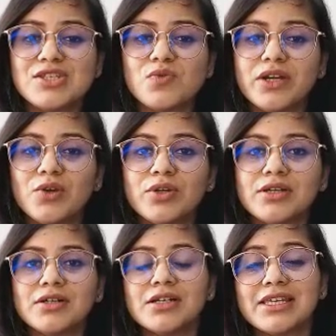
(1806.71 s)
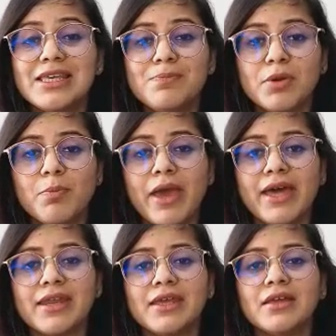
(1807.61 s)
this video here. Keep
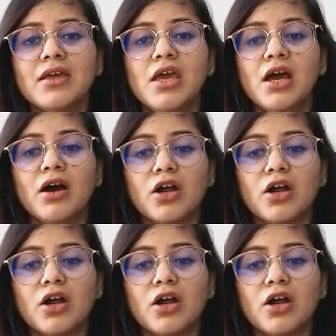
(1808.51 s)
preparing.